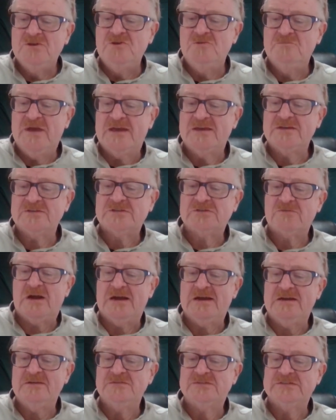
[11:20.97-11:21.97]
Eumaeus
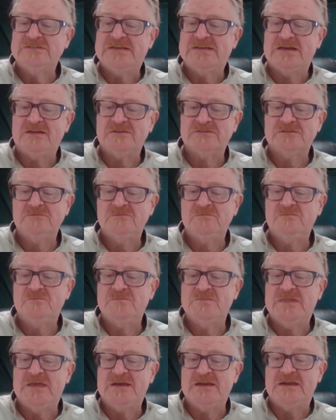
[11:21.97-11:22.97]
arrives and tells
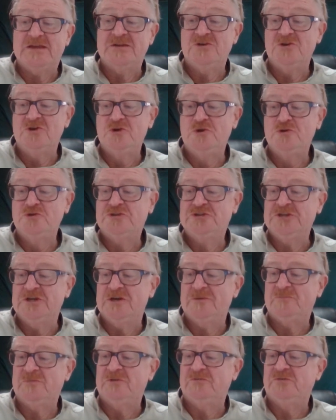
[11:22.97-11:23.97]
him that a new
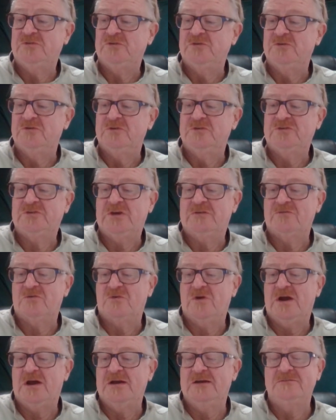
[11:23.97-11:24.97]
ship of suitors have
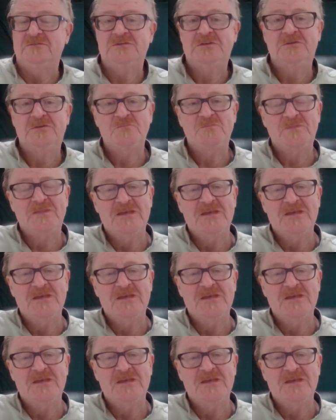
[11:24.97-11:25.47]
arrived.